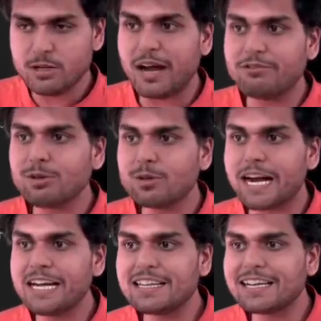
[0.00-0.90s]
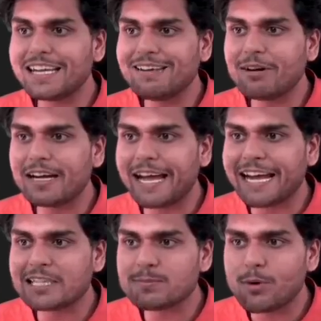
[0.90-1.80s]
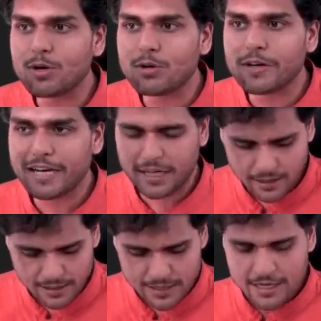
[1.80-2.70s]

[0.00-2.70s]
You have to write the keyword export over here.